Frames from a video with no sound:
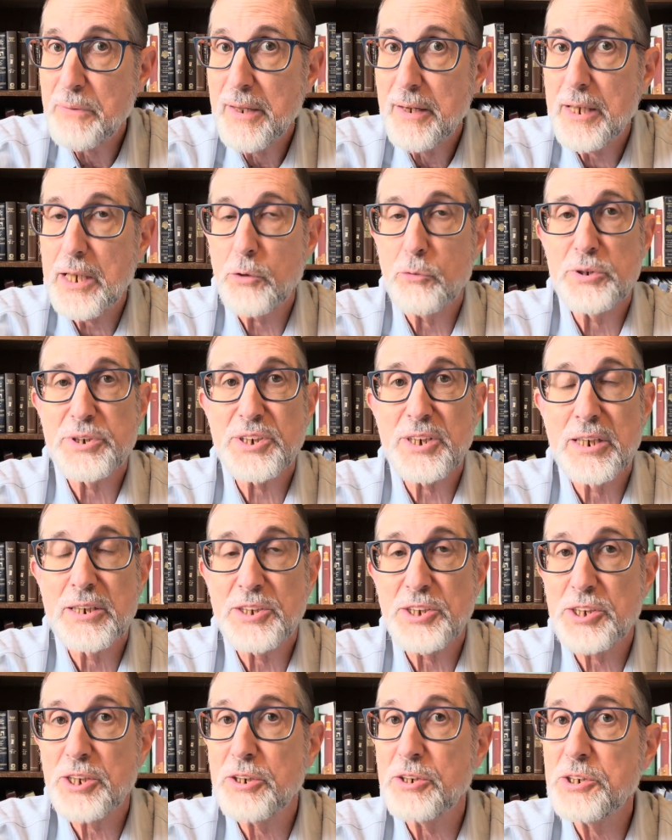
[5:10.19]
It was
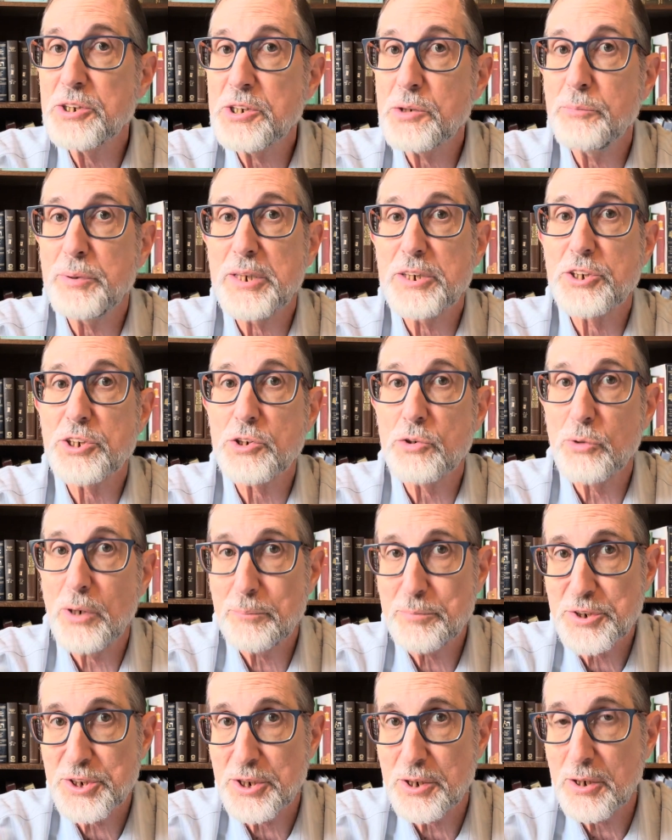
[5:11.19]
considered to be
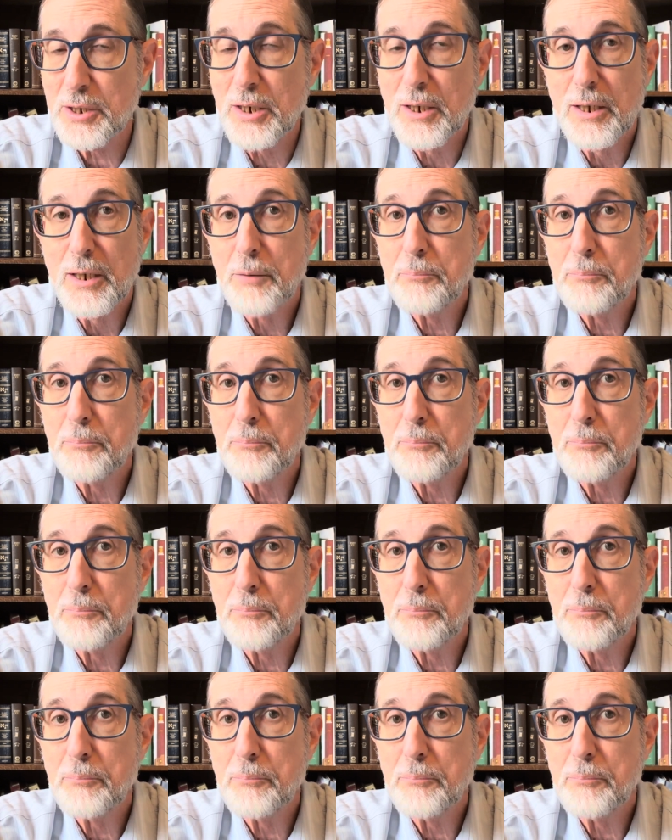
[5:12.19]
scripture